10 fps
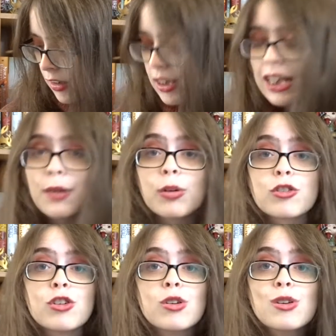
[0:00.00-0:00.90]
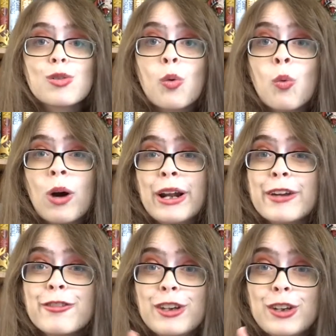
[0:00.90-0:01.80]
"He will choose one of
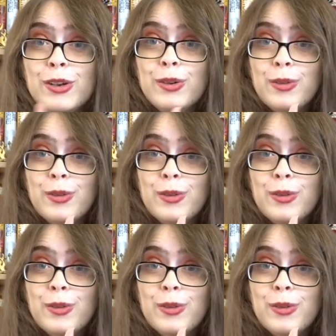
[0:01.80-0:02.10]
you."